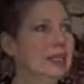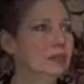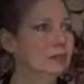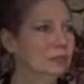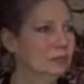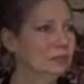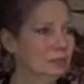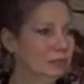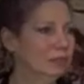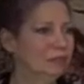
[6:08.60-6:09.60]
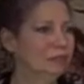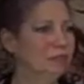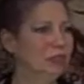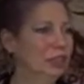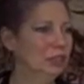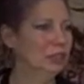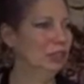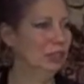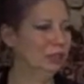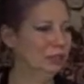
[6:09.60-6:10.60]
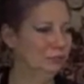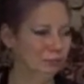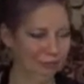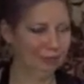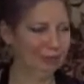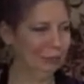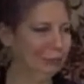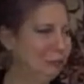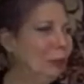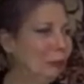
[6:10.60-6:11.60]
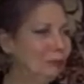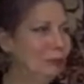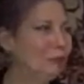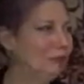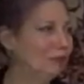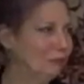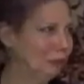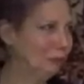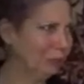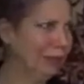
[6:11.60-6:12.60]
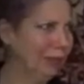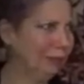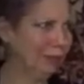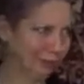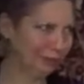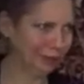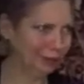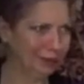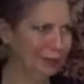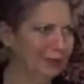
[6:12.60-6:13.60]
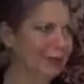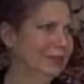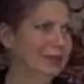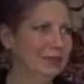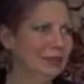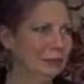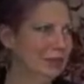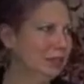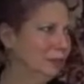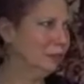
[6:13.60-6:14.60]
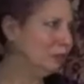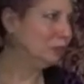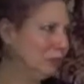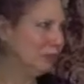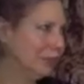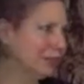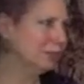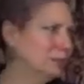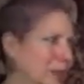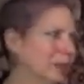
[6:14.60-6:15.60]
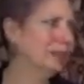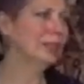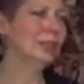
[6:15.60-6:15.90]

them. If Tish and I had, you know, known, we would have known the name, that was somebody in the beauty business, but